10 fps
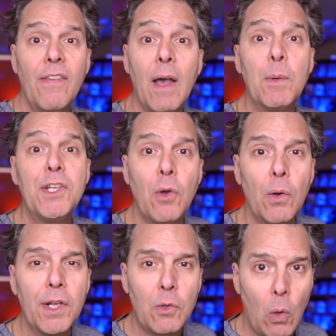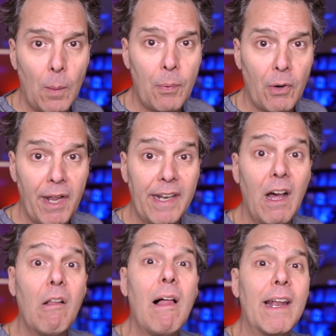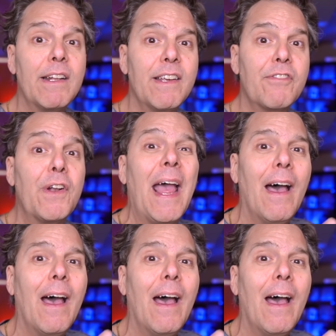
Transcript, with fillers: that we don't incorporate a lot of different